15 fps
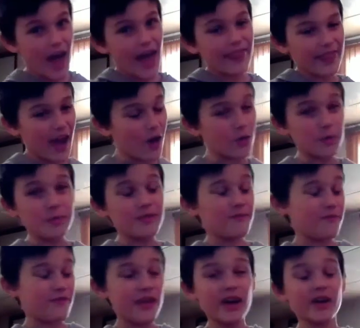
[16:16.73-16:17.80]
That would be
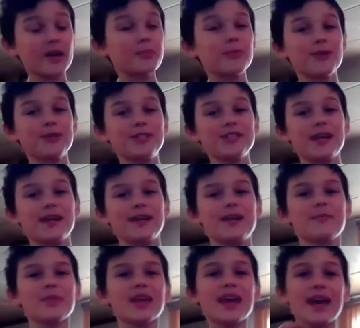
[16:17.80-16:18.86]
very
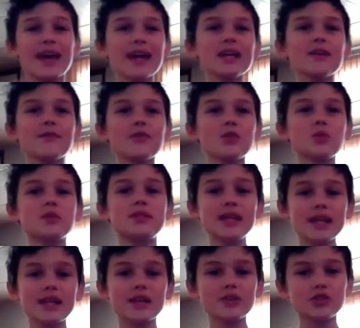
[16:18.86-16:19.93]
appreciated. And if you
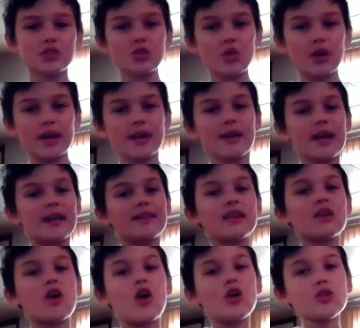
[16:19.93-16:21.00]
did enjoy,
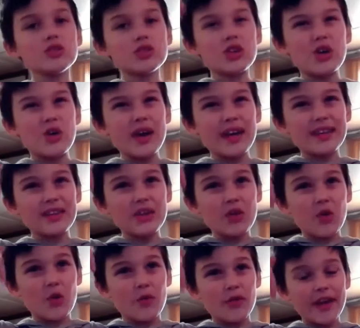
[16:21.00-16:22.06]
then also hit the
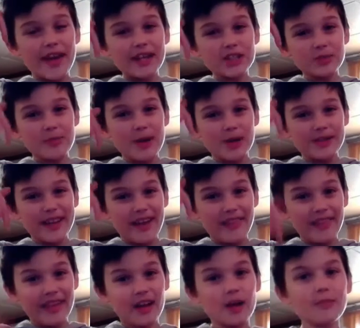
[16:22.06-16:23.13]
notification bell
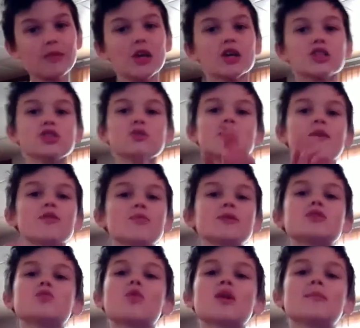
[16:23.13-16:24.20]
down there so you never
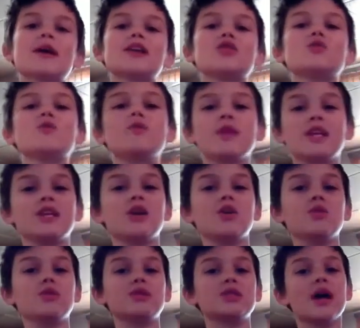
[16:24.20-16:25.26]
miss one of my new
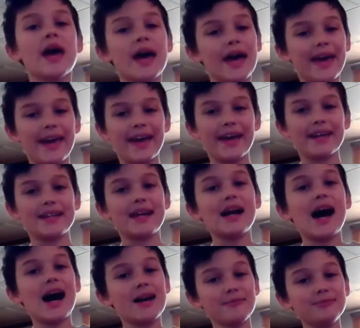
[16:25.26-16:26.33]
videos. And
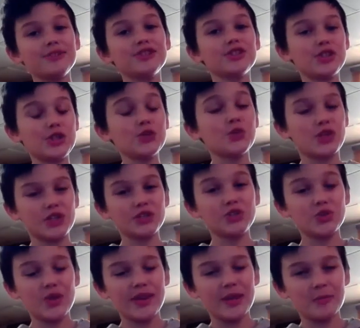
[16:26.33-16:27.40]
I'm sure you will
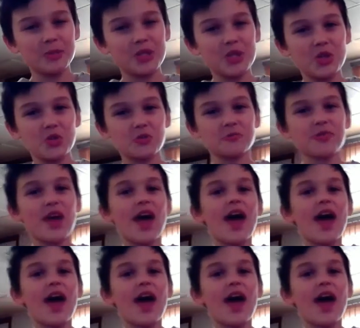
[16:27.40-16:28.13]
enjoy them too.